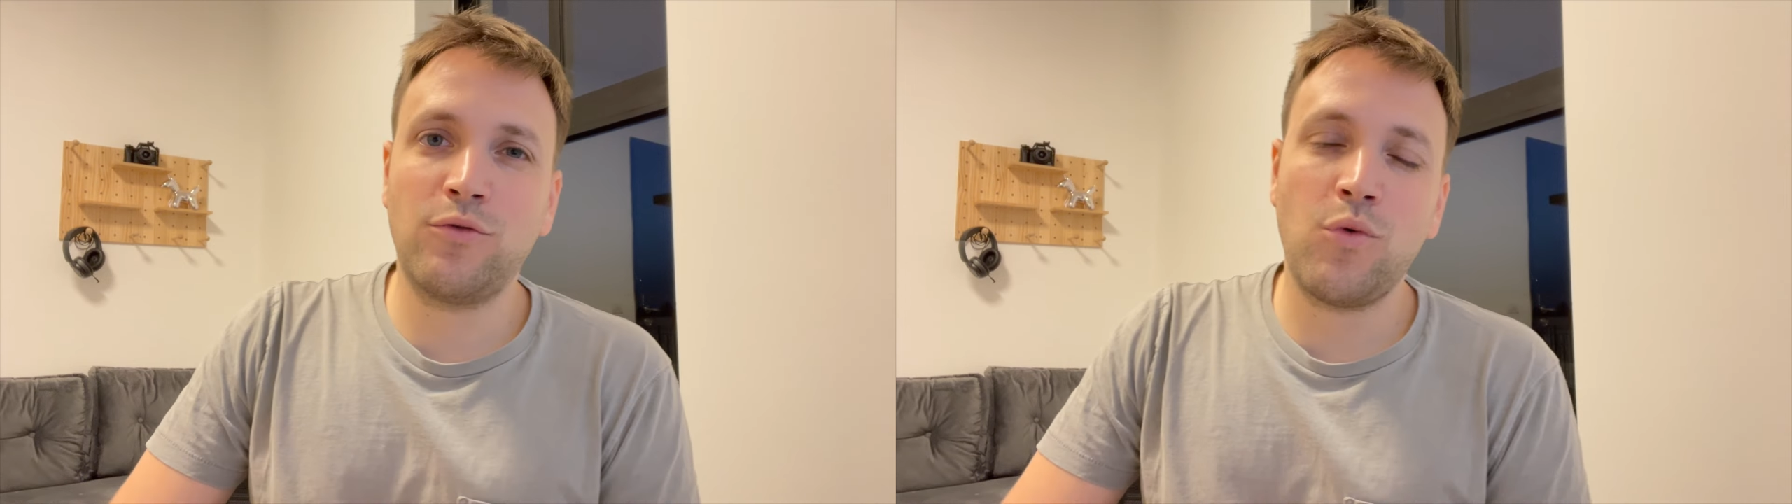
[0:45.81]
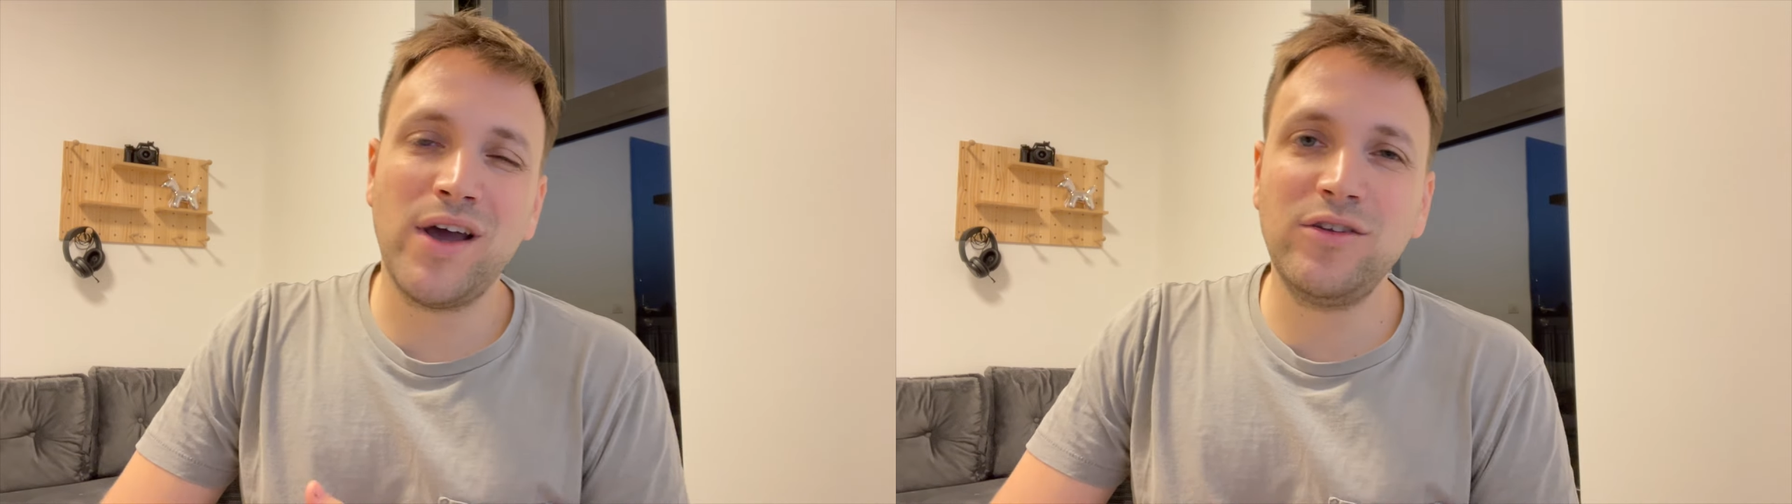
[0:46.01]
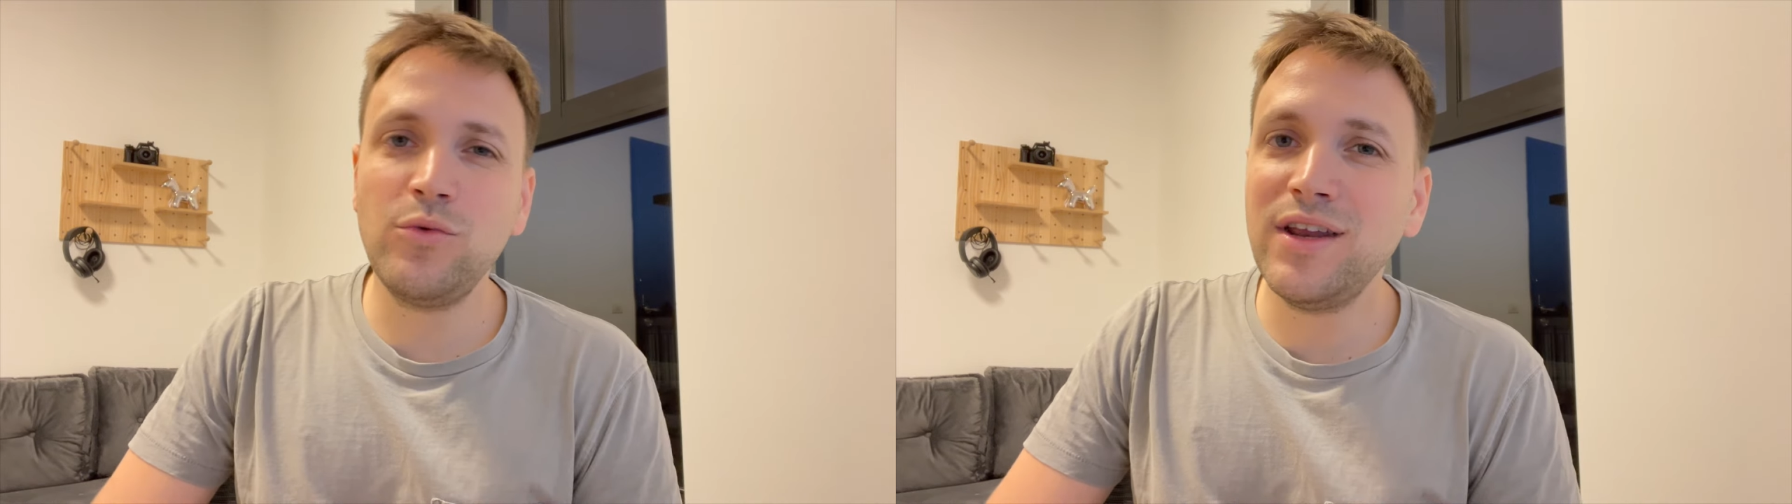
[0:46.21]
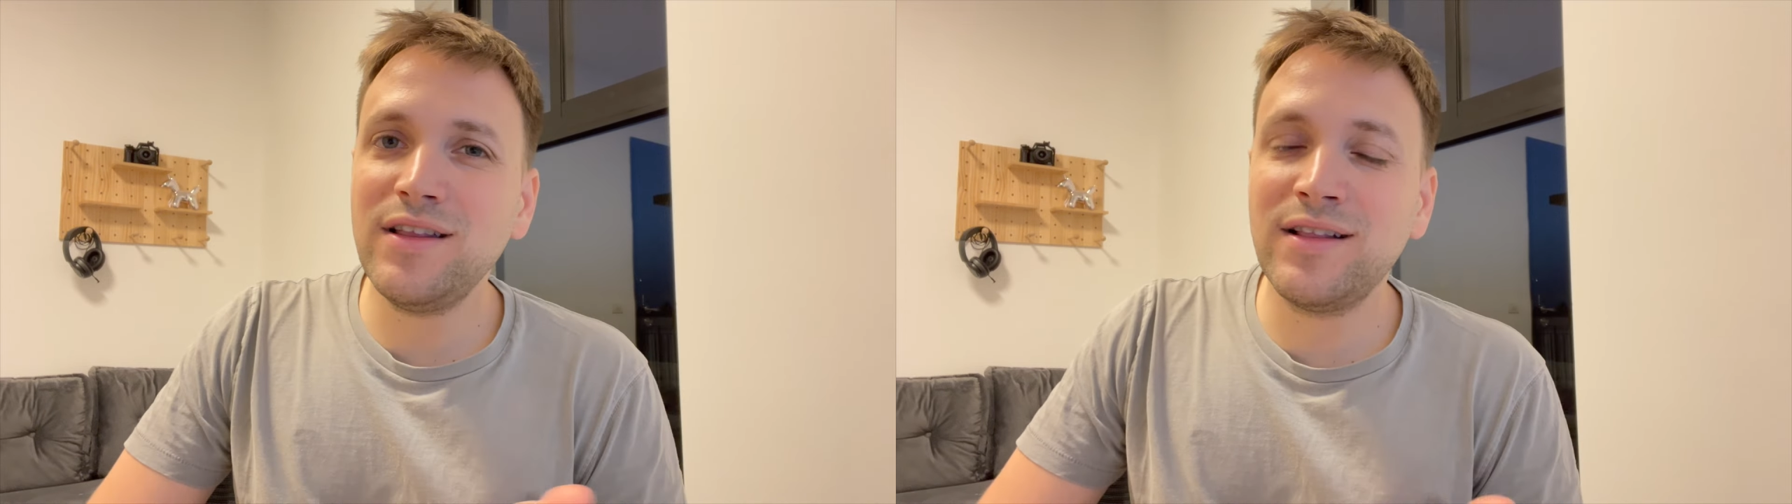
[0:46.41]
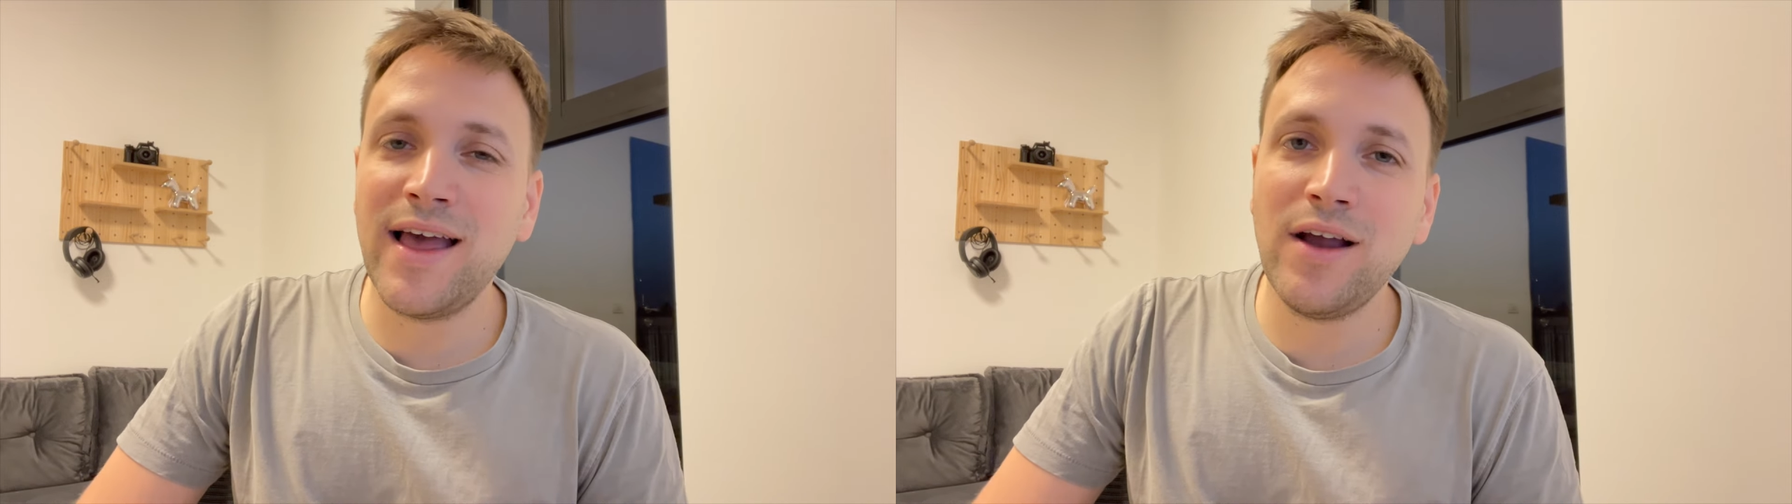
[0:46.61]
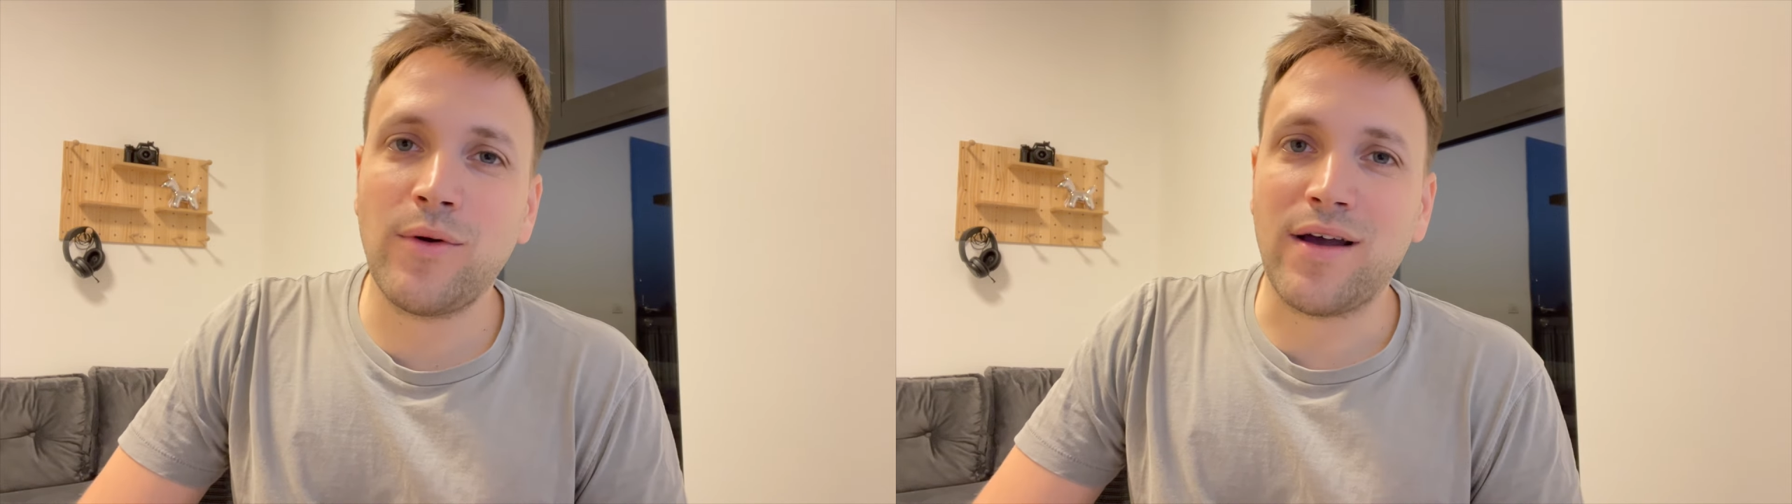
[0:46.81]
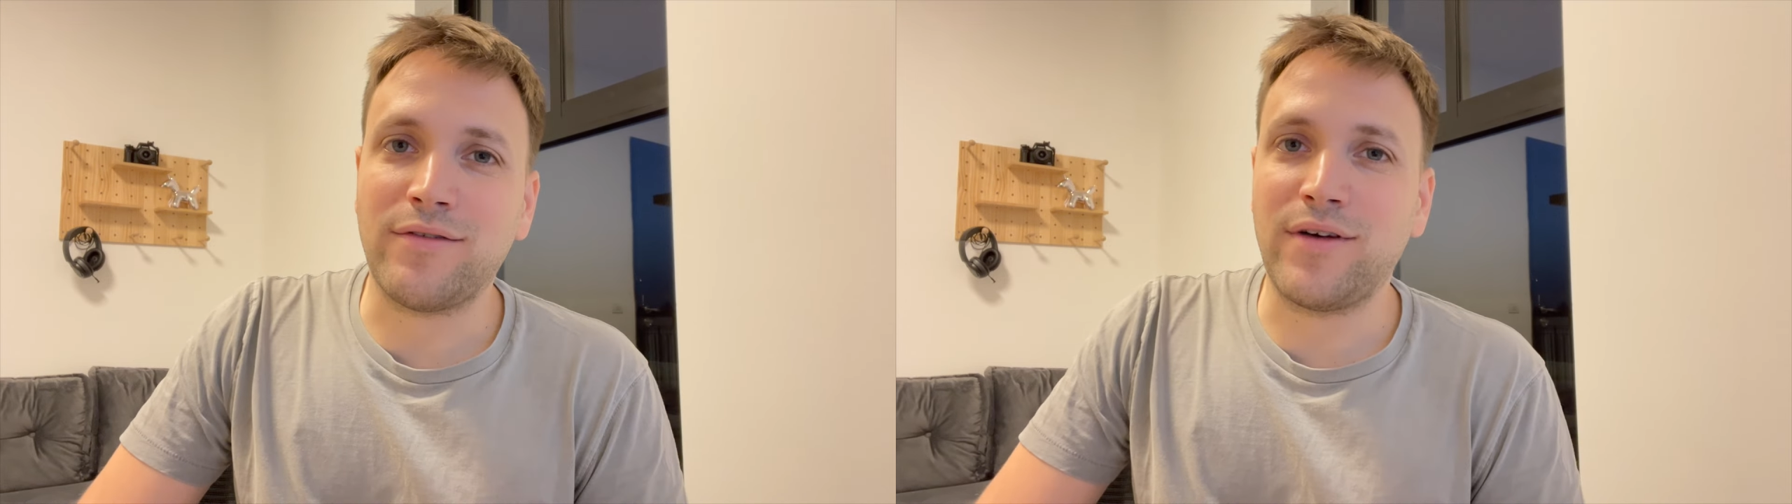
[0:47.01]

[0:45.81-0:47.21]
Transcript: why do we need LangGraph?